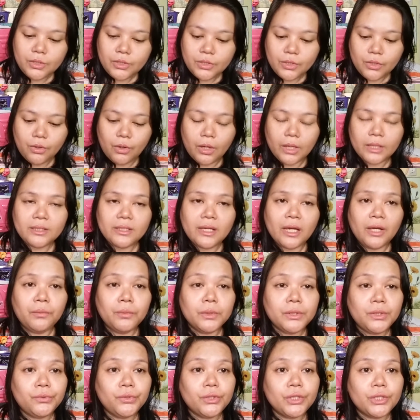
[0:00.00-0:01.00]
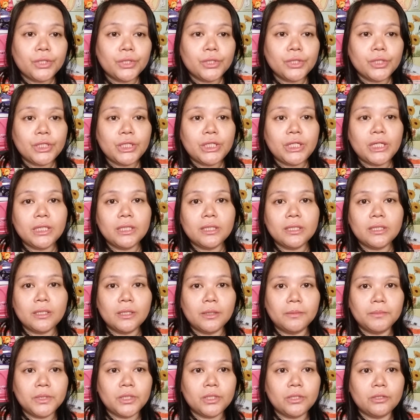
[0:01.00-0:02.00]
So as I was researching
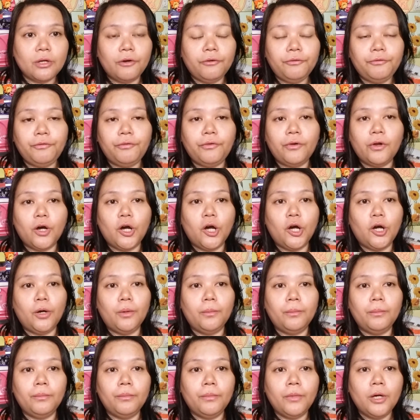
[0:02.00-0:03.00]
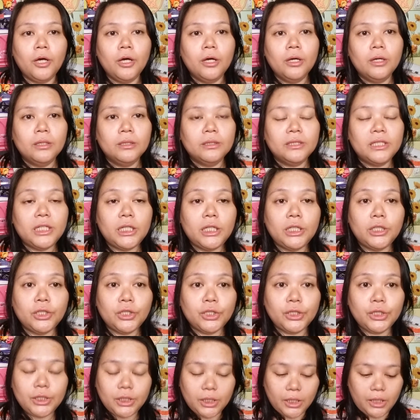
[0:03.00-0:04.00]
some stuff from the
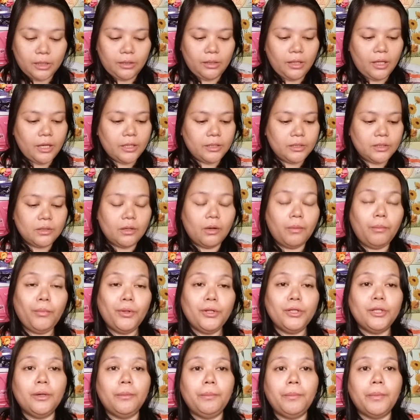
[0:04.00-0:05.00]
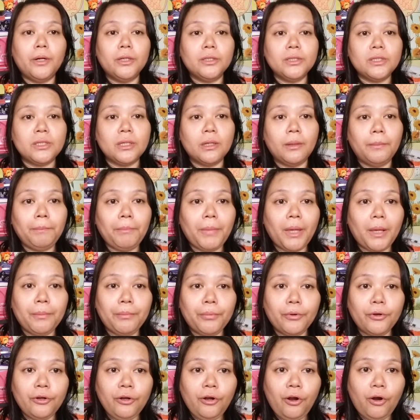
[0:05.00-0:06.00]
internet, I stumbled upon some
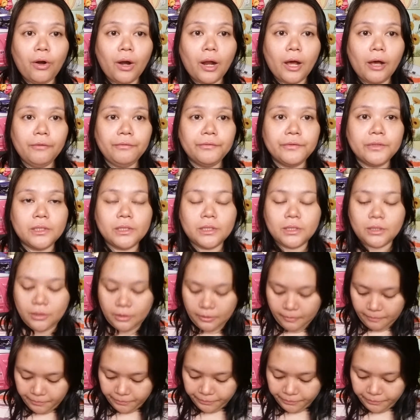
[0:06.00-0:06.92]
paper crafts.